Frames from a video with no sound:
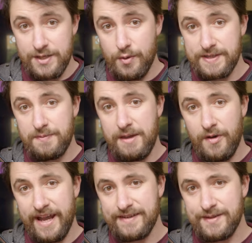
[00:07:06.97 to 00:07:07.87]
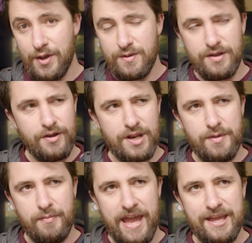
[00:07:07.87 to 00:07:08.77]
a U S B mic, so you're not going to be
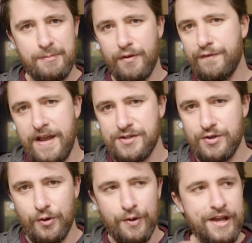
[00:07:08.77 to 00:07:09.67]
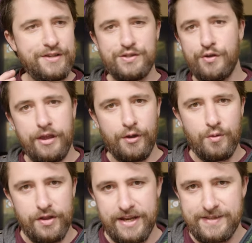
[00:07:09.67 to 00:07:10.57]
making professional studio
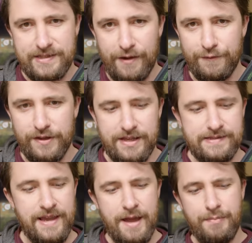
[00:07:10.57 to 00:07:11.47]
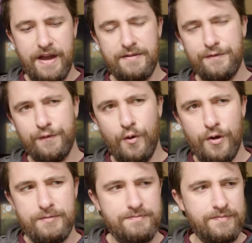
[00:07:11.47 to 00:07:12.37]
quality stuff with this, but
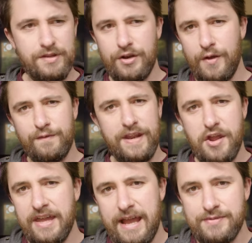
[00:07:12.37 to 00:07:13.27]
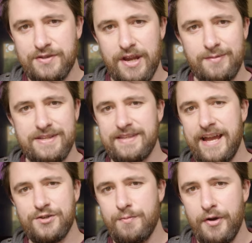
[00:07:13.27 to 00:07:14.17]
for, you know, video game streamers,
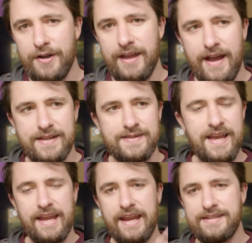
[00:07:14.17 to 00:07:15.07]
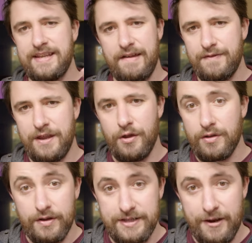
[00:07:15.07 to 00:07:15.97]
casual podcasts, internet video
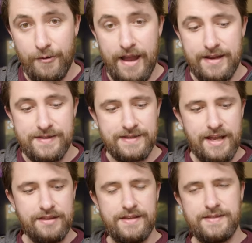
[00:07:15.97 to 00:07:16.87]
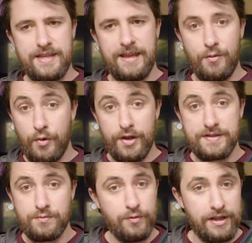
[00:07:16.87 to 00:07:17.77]
content creators, this thing
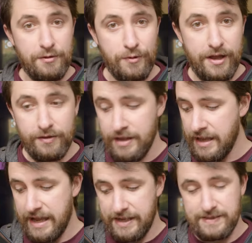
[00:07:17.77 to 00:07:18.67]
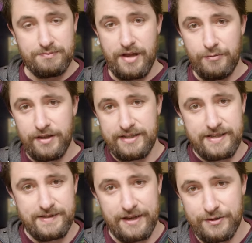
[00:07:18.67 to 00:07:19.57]
works really well, has a really
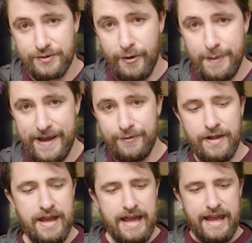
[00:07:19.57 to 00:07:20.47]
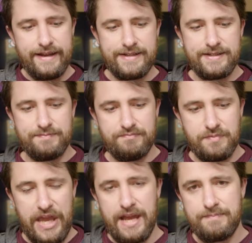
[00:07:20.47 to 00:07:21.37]
decent control panel, and
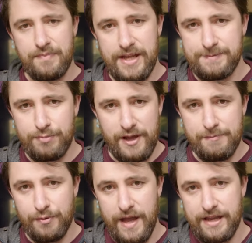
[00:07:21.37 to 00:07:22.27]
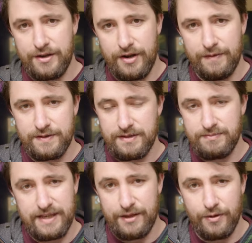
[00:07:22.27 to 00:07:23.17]
yeah, it's plug and play. You don't have to
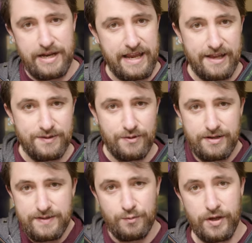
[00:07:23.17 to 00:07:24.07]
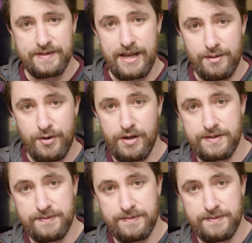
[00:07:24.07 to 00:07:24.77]
download any extra, it just works out of the box.